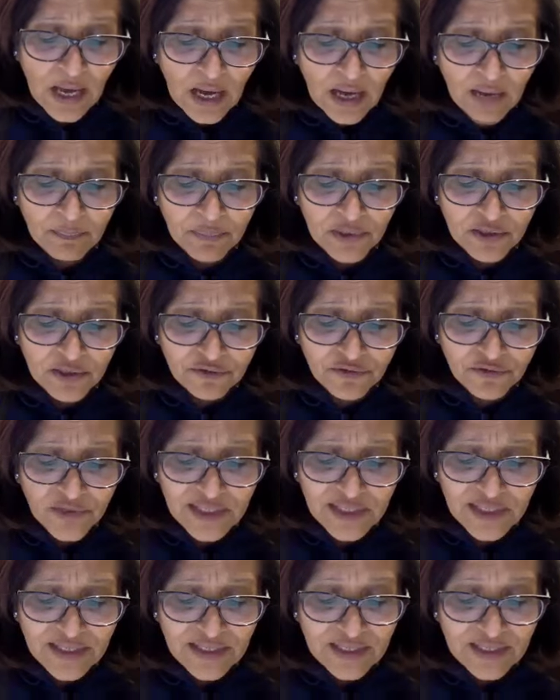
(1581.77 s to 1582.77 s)
are
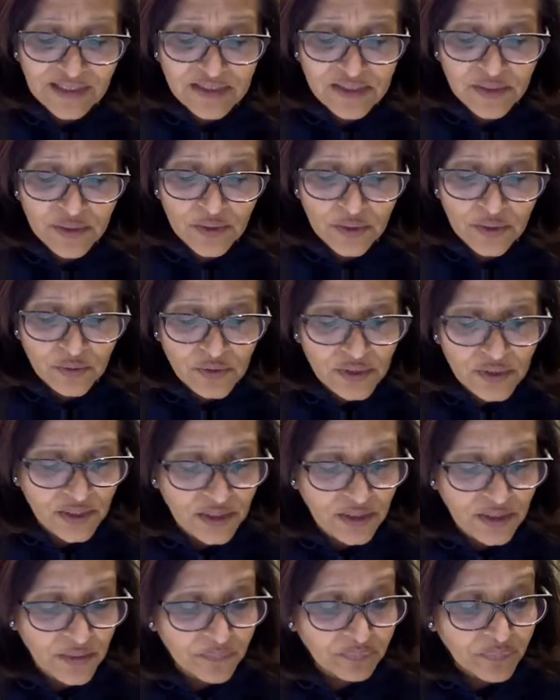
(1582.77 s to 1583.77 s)
perfectly
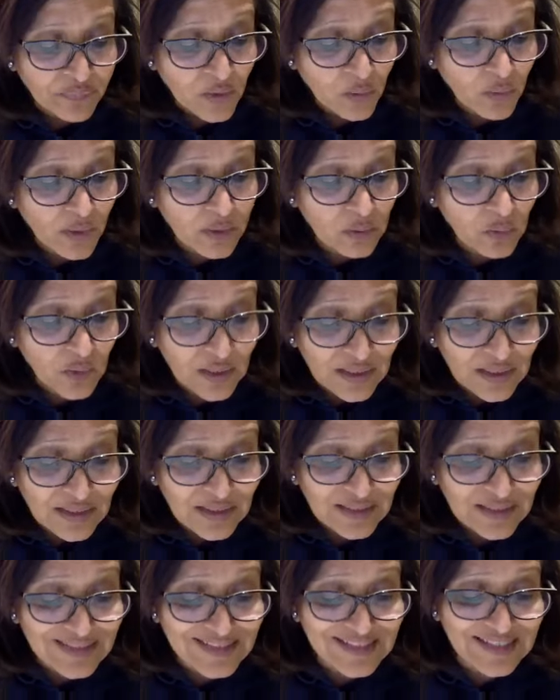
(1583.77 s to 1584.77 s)
executed when
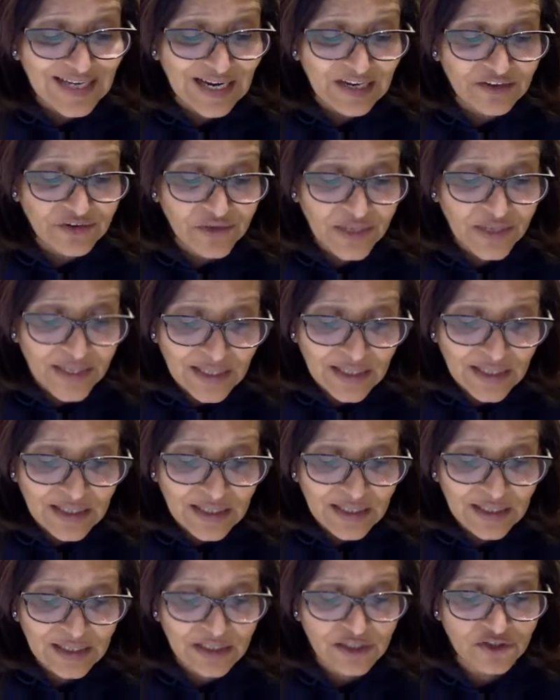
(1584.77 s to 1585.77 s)
one is
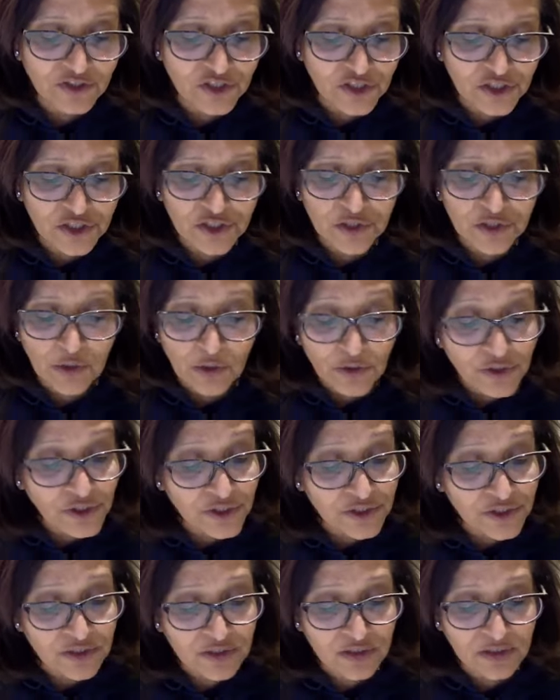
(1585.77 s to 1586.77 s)
directly in Krishna
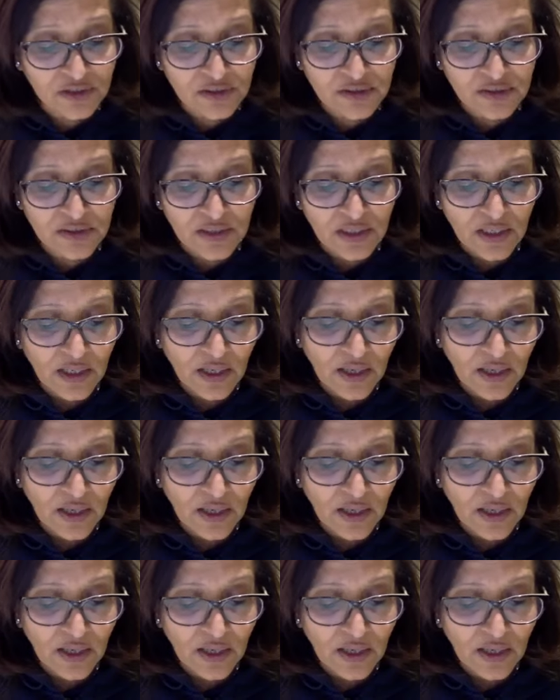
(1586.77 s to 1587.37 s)
consciousness,